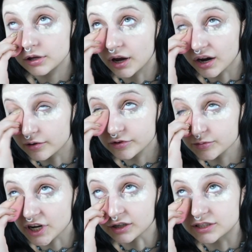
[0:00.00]
Yeah, I'm
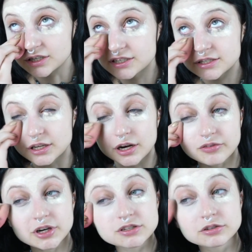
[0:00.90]
from Texas and
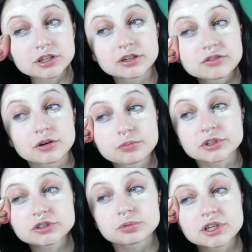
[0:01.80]
I've also lived in a
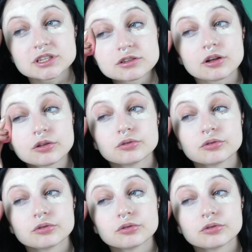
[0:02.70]
bunch of places all